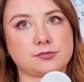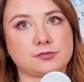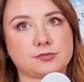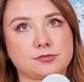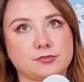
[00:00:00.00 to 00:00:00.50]

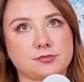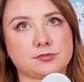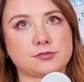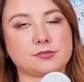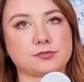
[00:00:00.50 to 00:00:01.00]

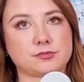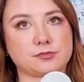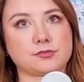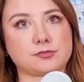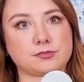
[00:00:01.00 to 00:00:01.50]

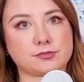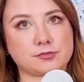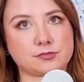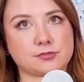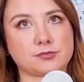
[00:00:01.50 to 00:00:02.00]

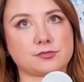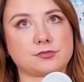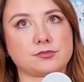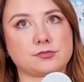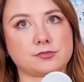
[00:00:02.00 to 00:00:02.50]

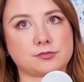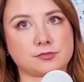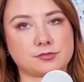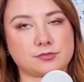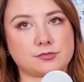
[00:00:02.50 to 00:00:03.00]

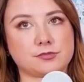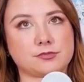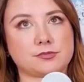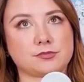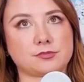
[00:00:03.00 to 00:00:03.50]

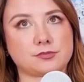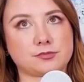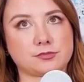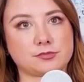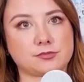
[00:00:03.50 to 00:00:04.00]

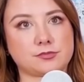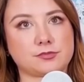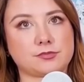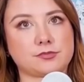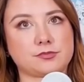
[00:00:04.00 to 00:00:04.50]

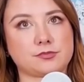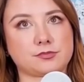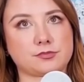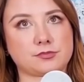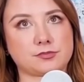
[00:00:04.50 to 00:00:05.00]

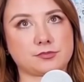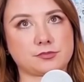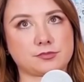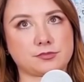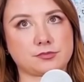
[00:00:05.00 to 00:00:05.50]

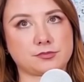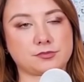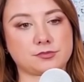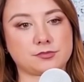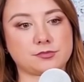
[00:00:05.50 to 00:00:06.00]

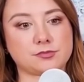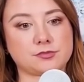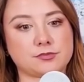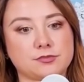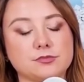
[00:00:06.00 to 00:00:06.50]

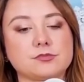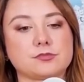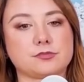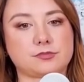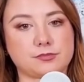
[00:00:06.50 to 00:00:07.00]
(not speaking)